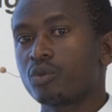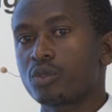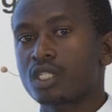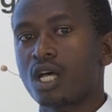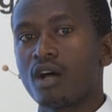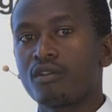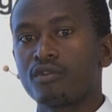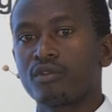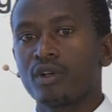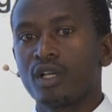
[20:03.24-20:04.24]
to
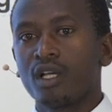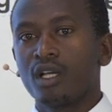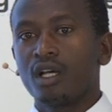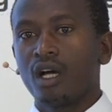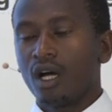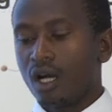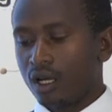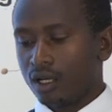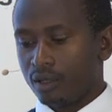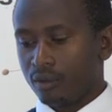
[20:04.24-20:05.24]
serve
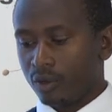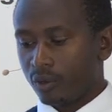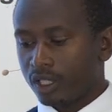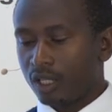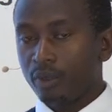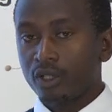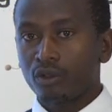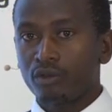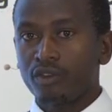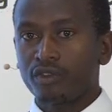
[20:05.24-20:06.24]
a greater part
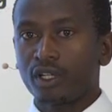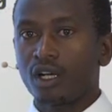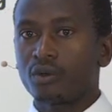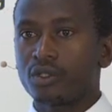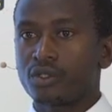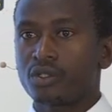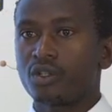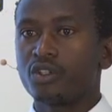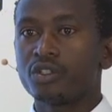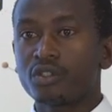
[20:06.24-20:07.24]
of Africa with
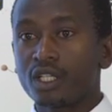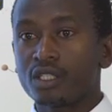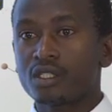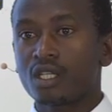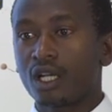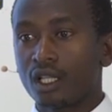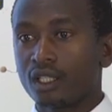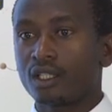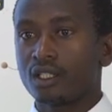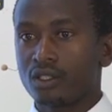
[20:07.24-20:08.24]
nutrients and other
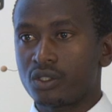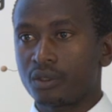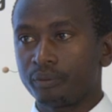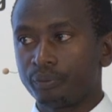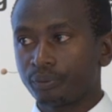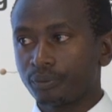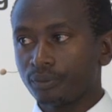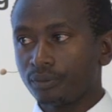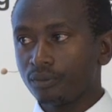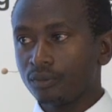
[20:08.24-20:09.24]
things.
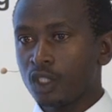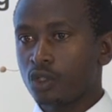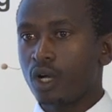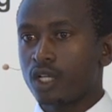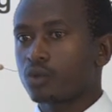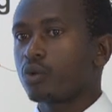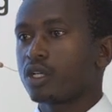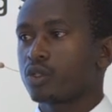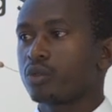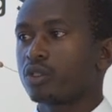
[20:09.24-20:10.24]
So
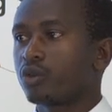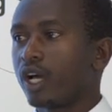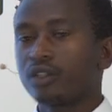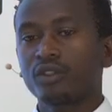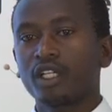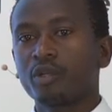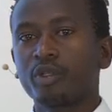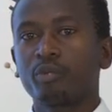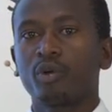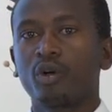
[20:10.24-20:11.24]
as we try to tell
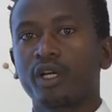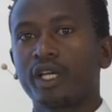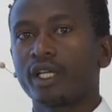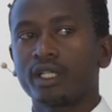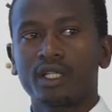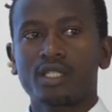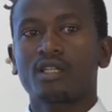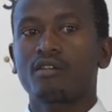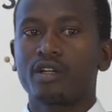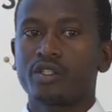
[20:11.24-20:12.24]
people, okay,
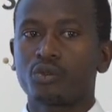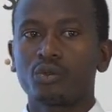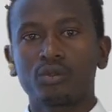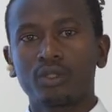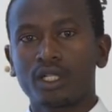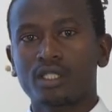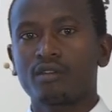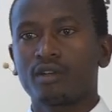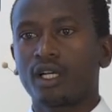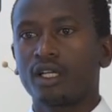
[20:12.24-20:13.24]
cassava is good,
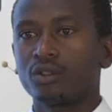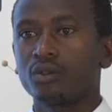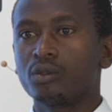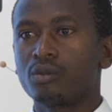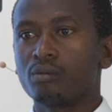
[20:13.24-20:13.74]
cassava can do